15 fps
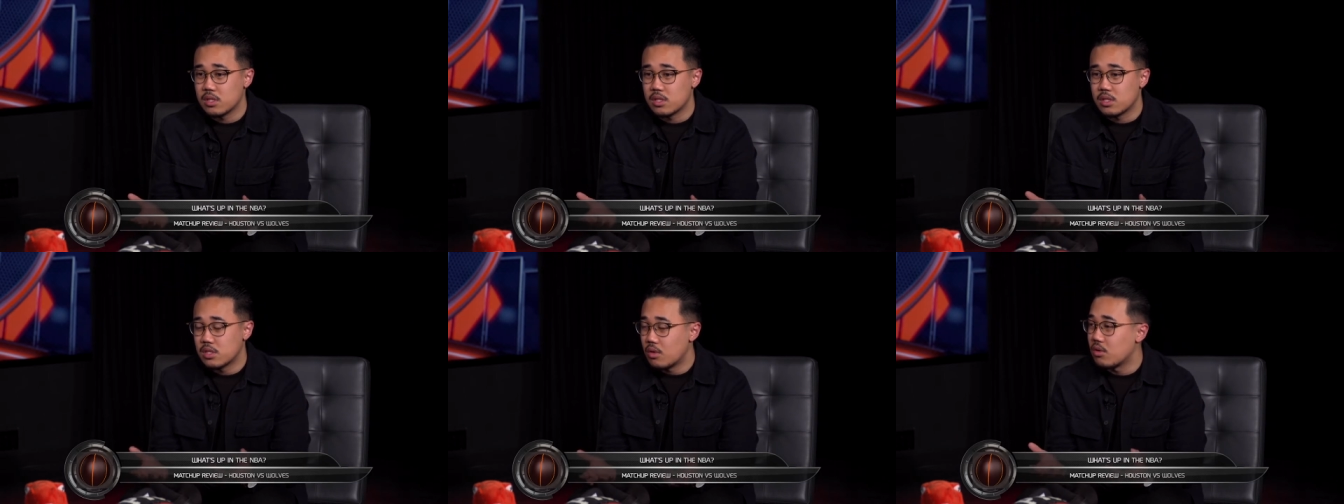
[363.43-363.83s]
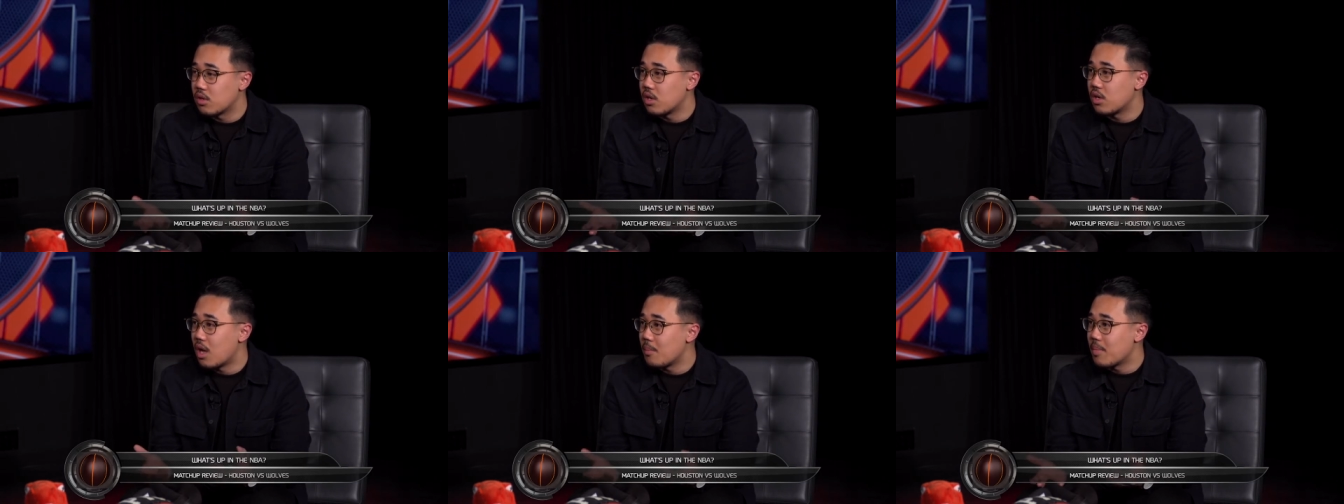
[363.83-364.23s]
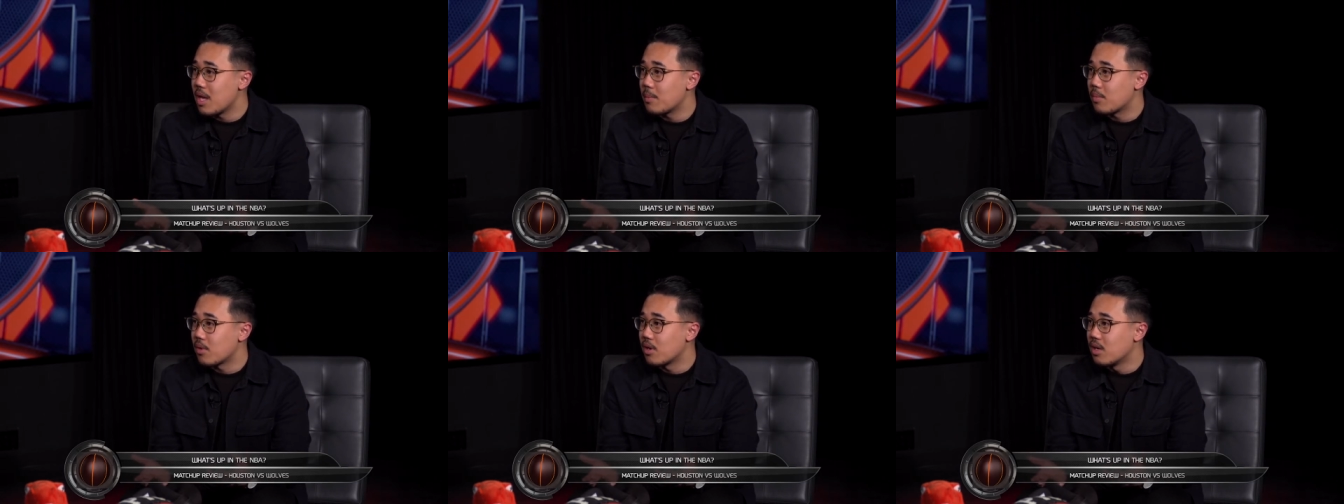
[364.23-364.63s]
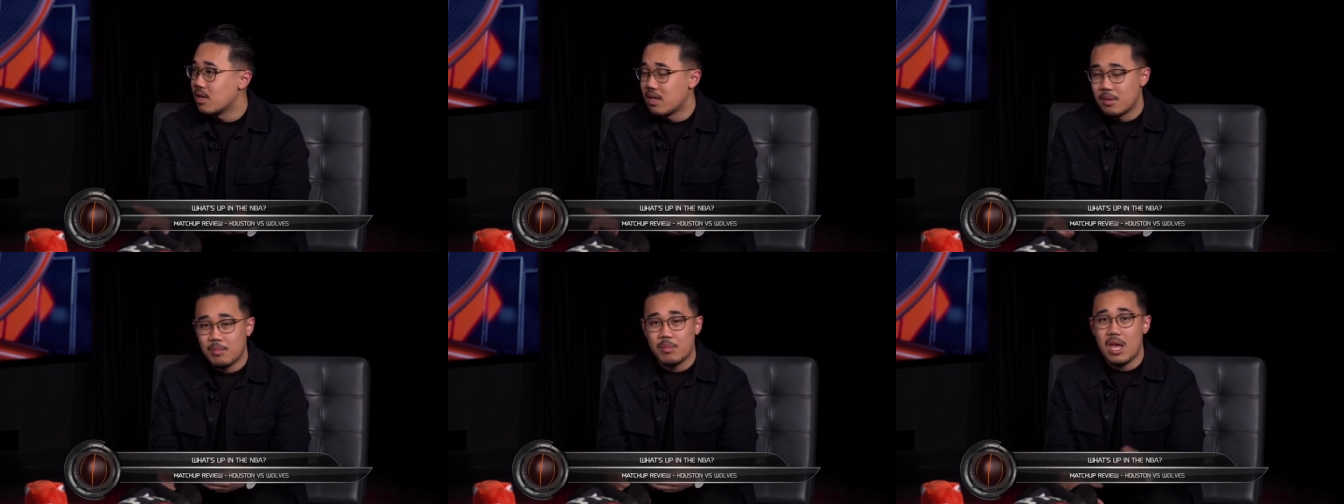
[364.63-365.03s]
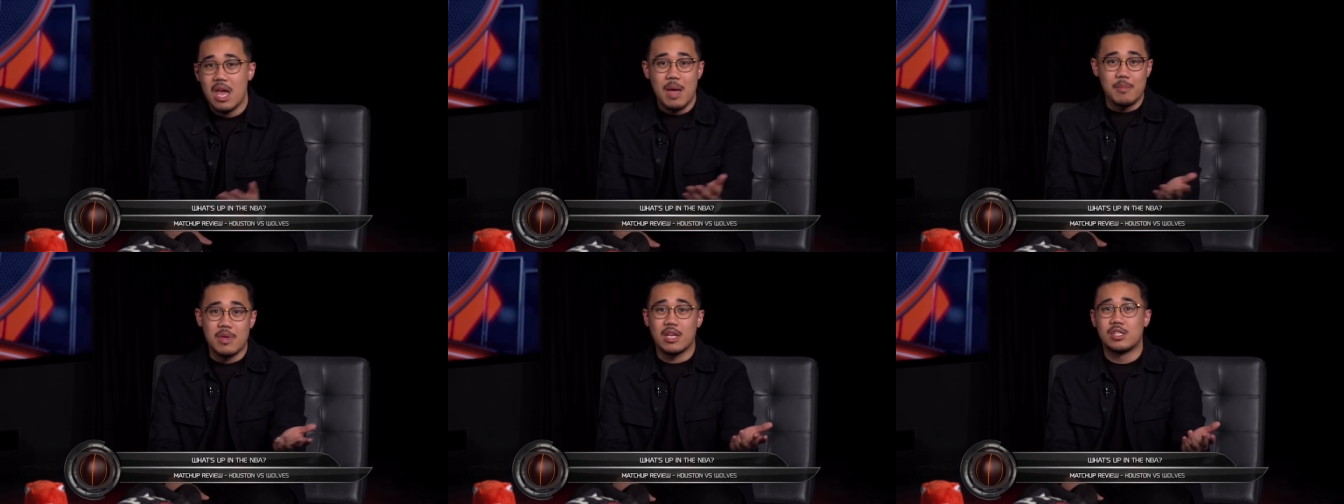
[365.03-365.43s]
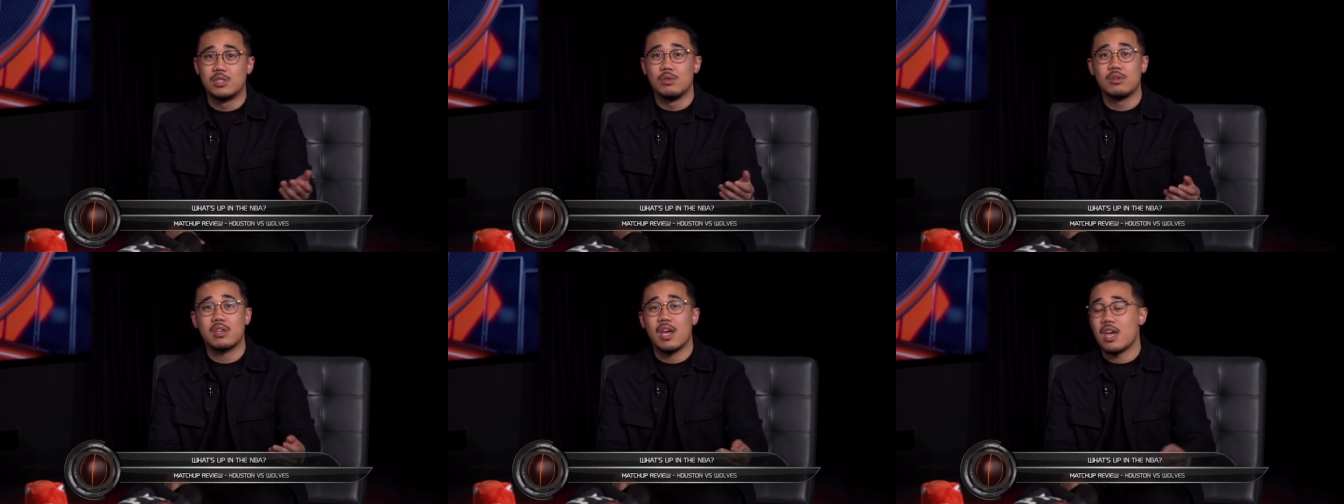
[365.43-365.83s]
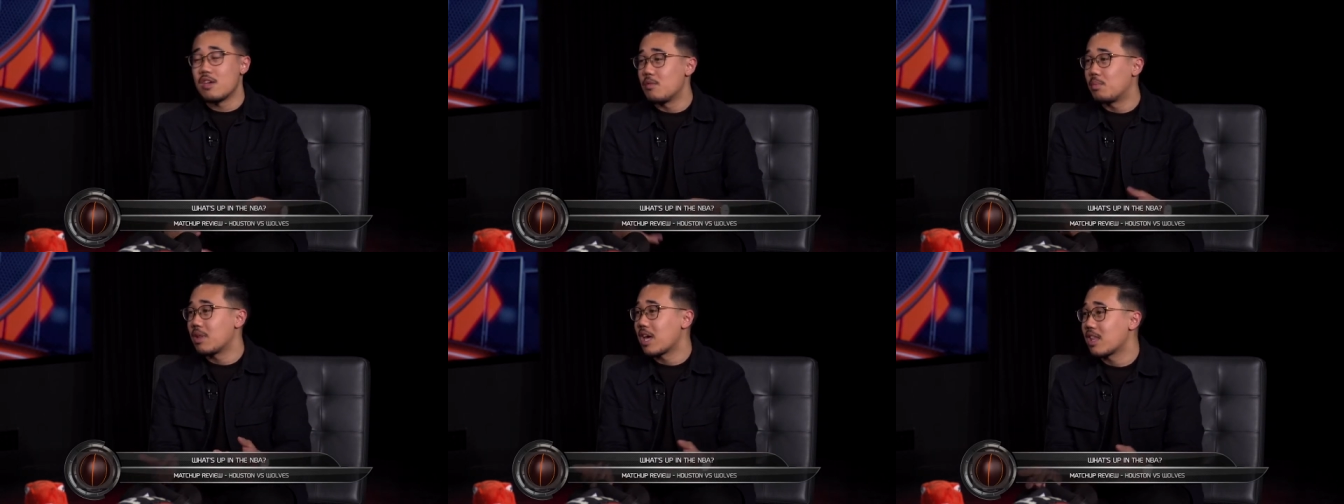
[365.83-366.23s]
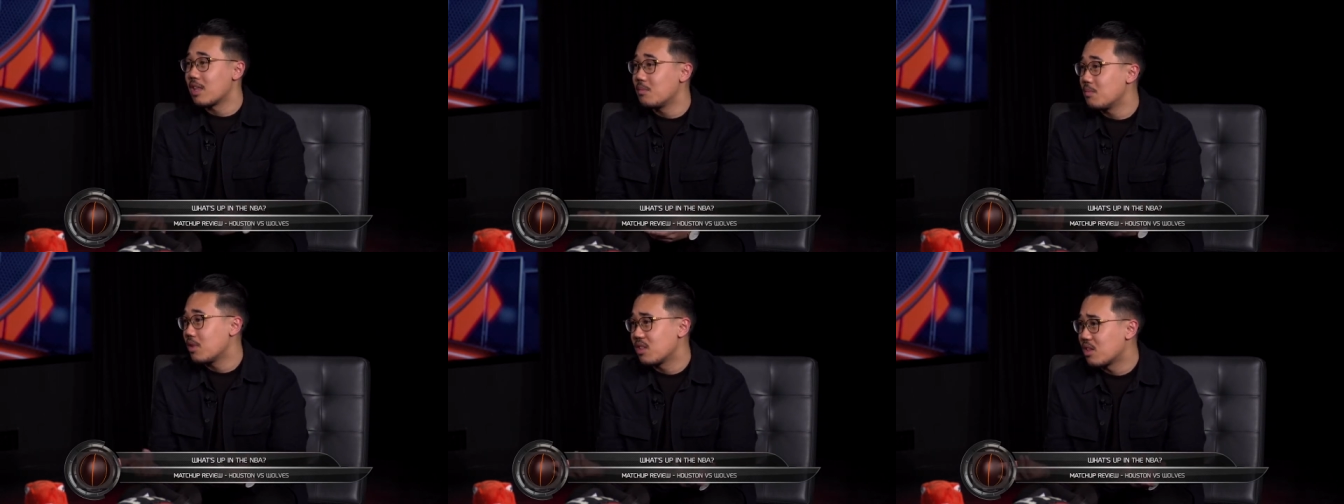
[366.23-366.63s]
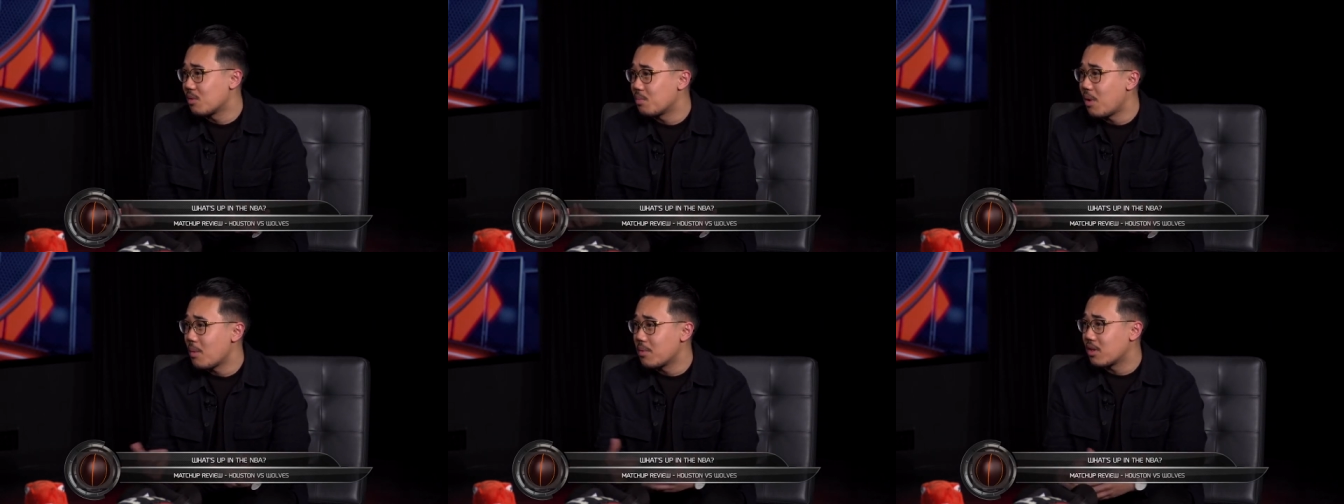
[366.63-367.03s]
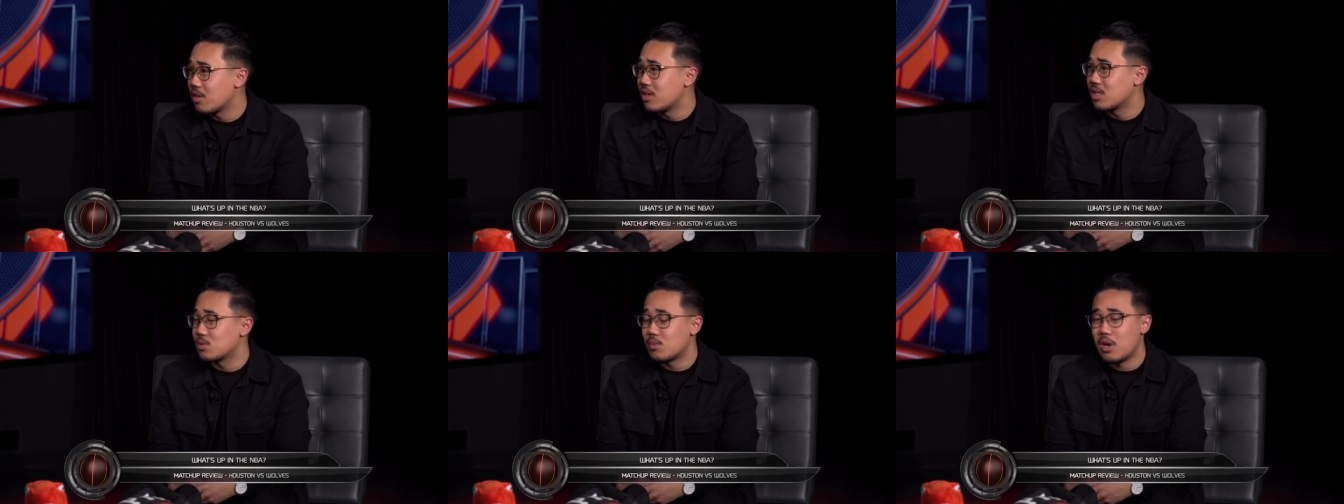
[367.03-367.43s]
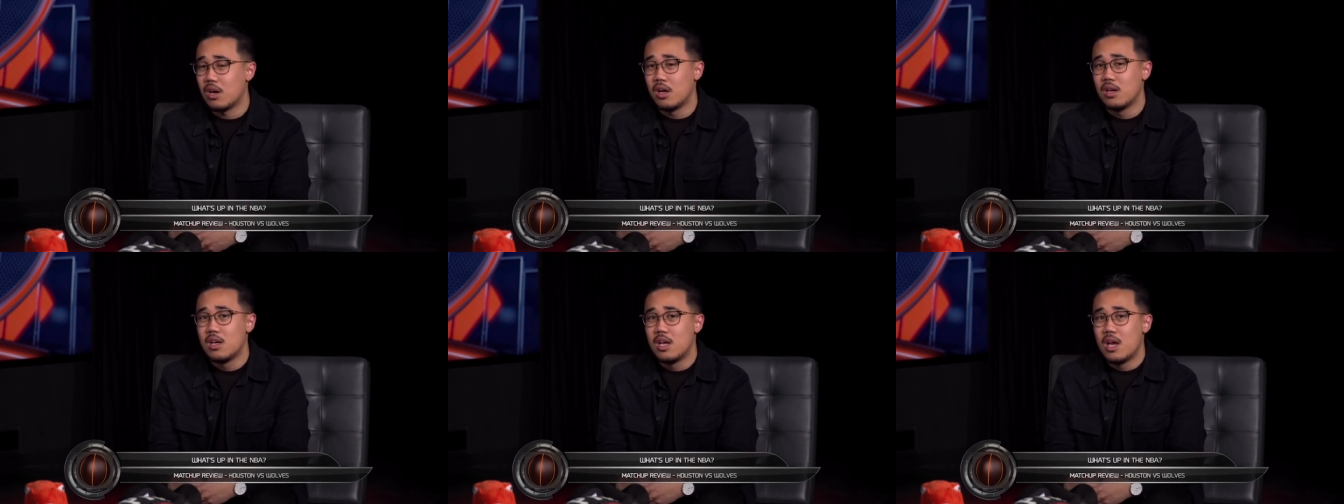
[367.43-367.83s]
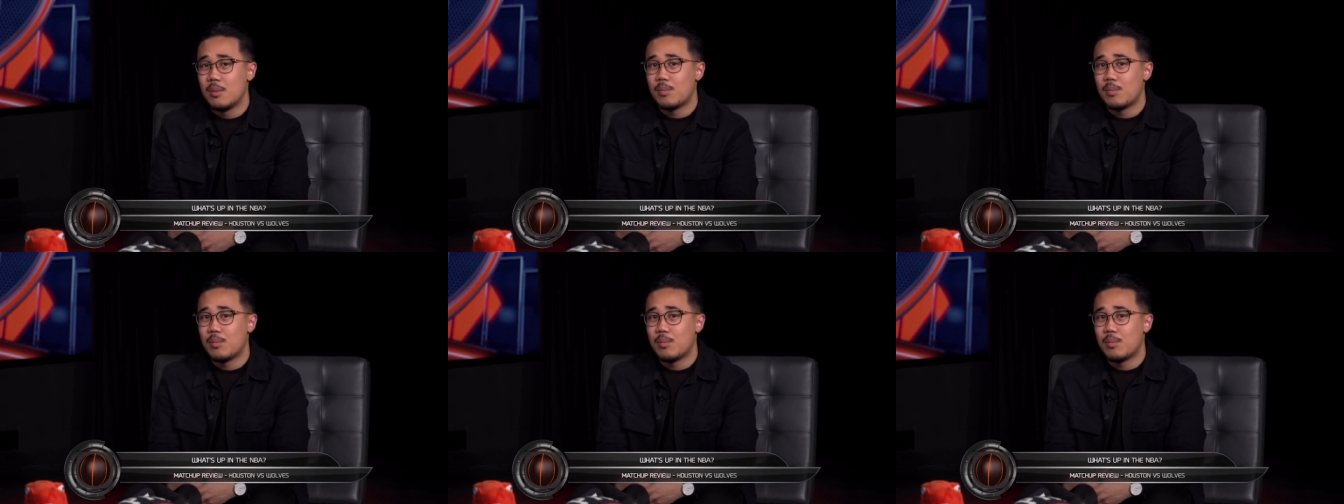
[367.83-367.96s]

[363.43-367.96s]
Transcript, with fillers: so good on paper. NBA 2K, you play them, they're probably good as well.